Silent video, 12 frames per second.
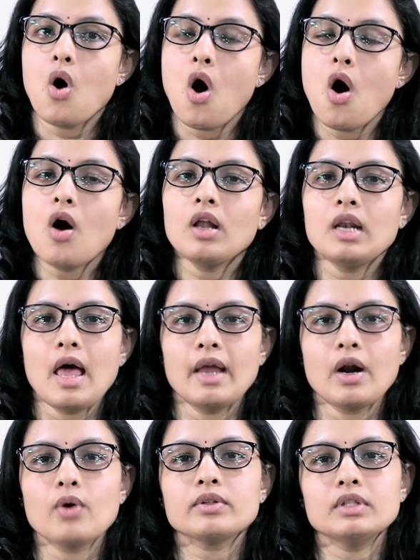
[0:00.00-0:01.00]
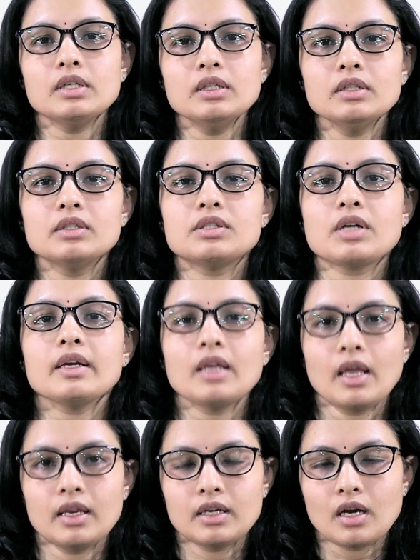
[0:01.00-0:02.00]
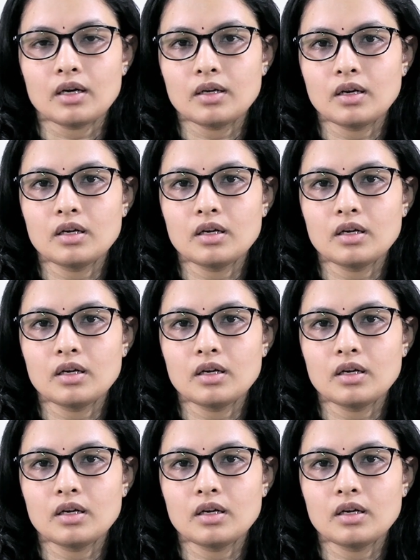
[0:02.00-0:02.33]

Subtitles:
all around the trunk area.